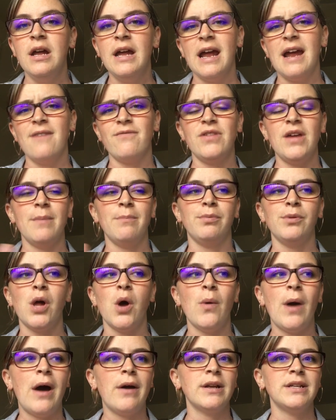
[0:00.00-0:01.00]
If they
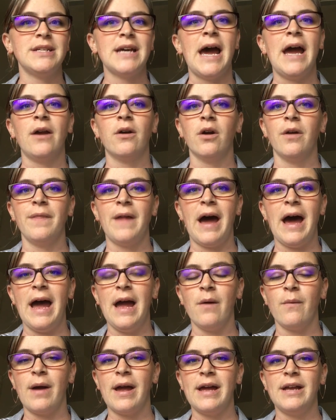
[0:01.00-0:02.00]
blow out a tire on the
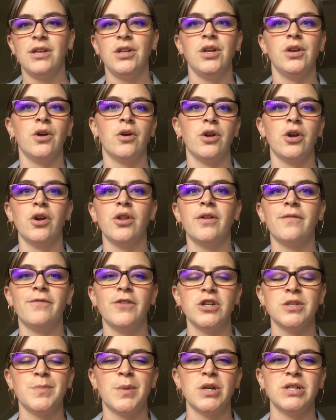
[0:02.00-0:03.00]
highway and you're the
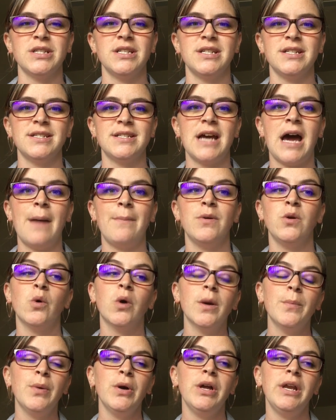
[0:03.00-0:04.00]
first person to stop,
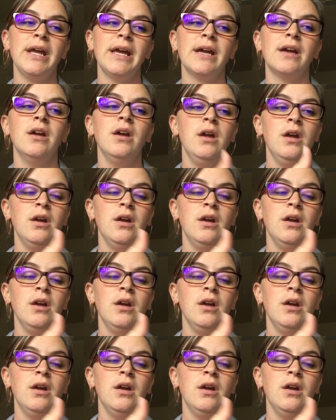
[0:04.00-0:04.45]
you're putting